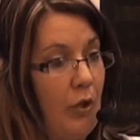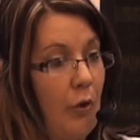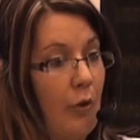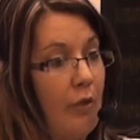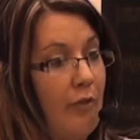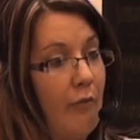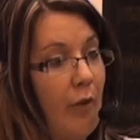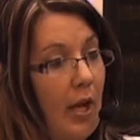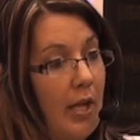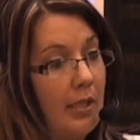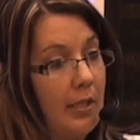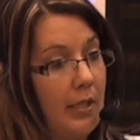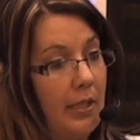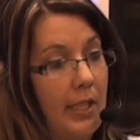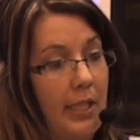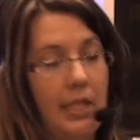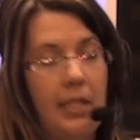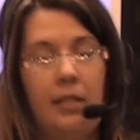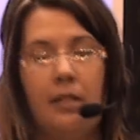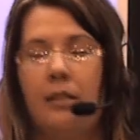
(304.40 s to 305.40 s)
earth
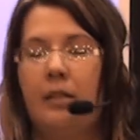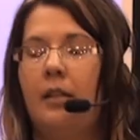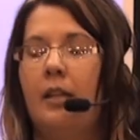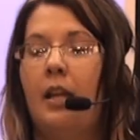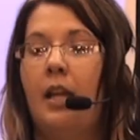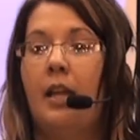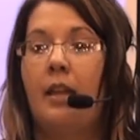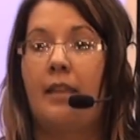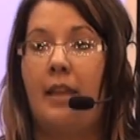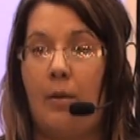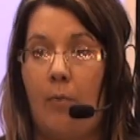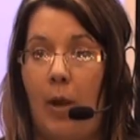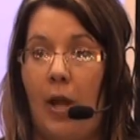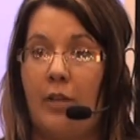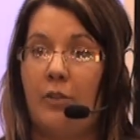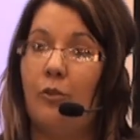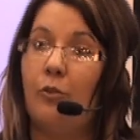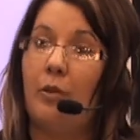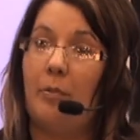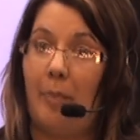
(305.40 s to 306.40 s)
friendly, they
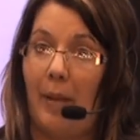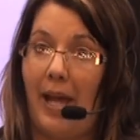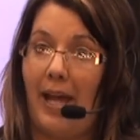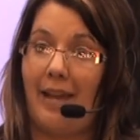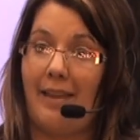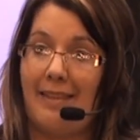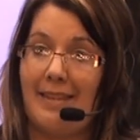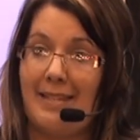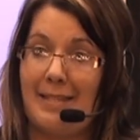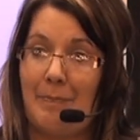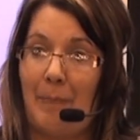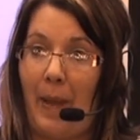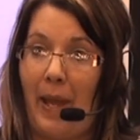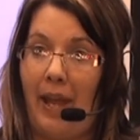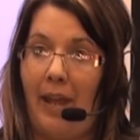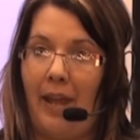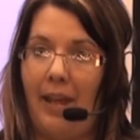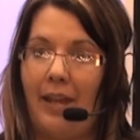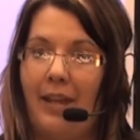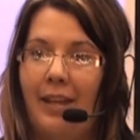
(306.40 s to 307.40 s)
want you to buy this
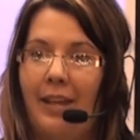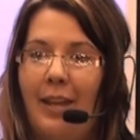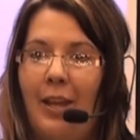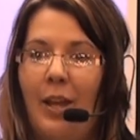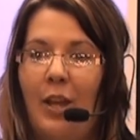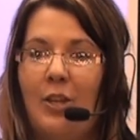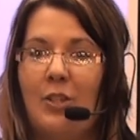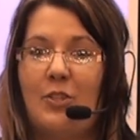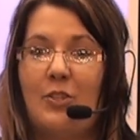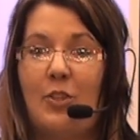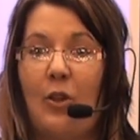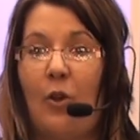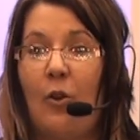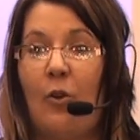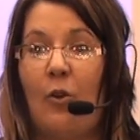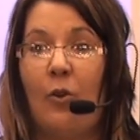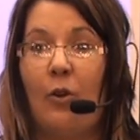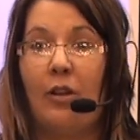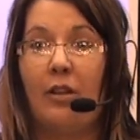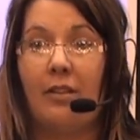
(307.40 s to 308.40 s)
bag.
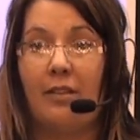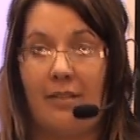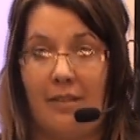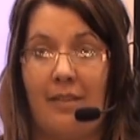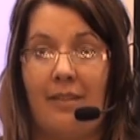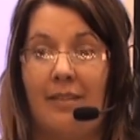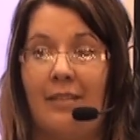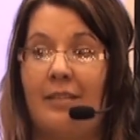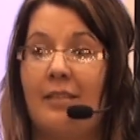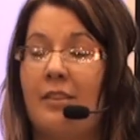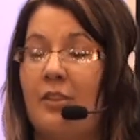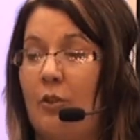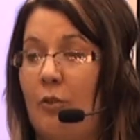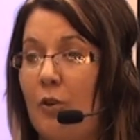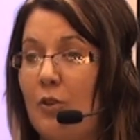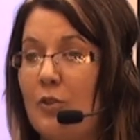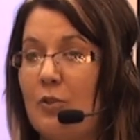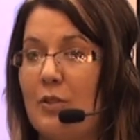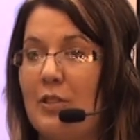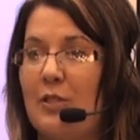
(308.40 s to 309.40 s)
So the
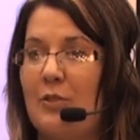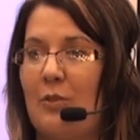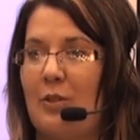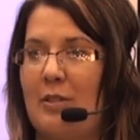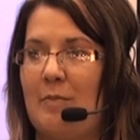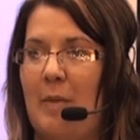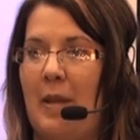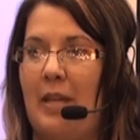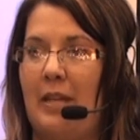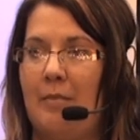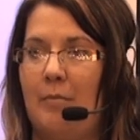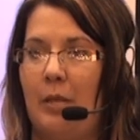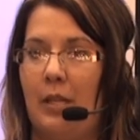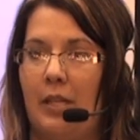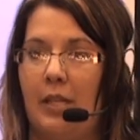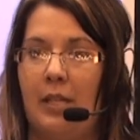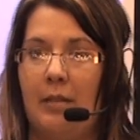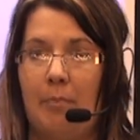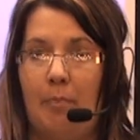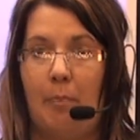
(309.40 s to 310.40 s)
grocery store's making
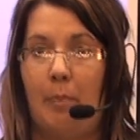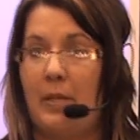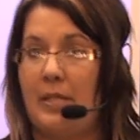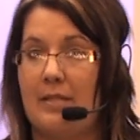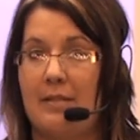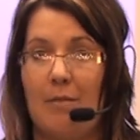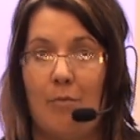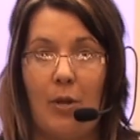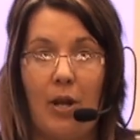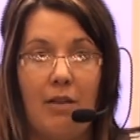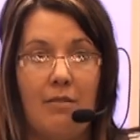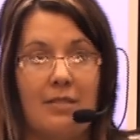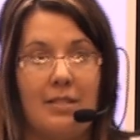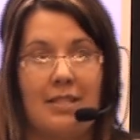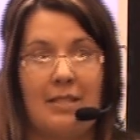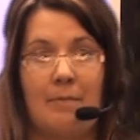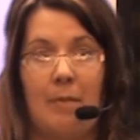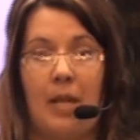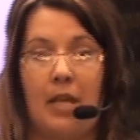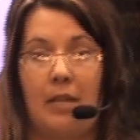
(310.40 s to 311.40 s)
money, but someone else
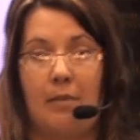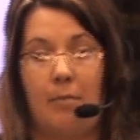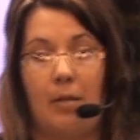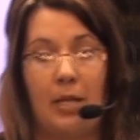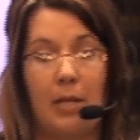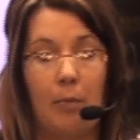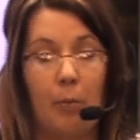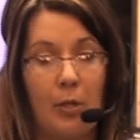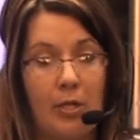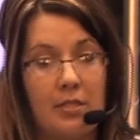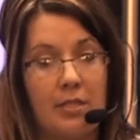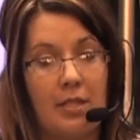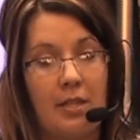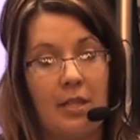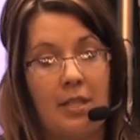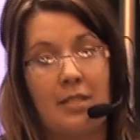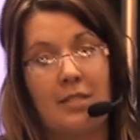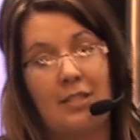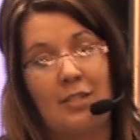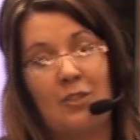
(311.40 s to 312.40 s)
is making money printing
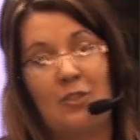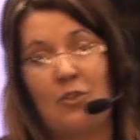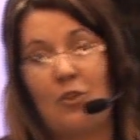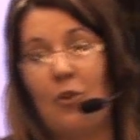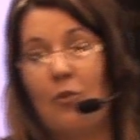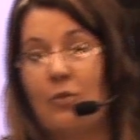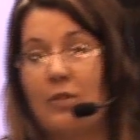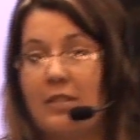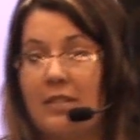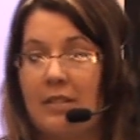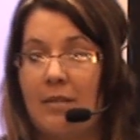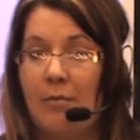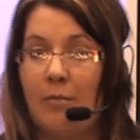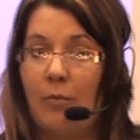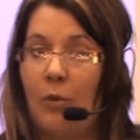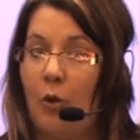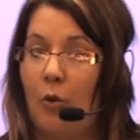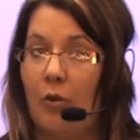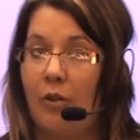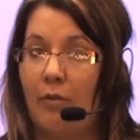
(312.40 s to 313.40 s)
these because you don't see
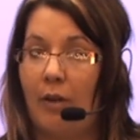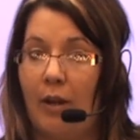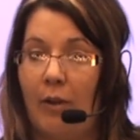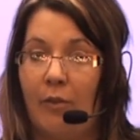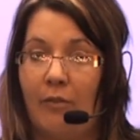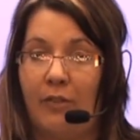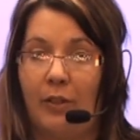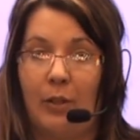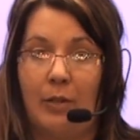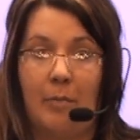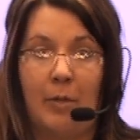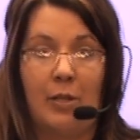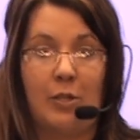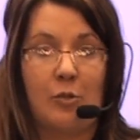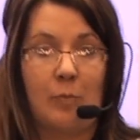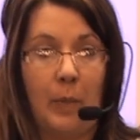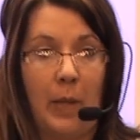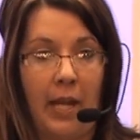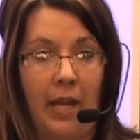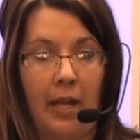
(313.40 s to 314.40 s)
them going around very
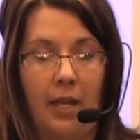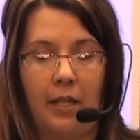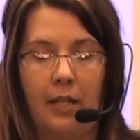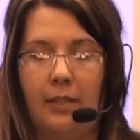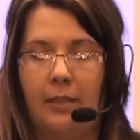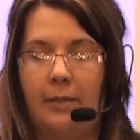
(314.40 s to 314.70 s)
much blank.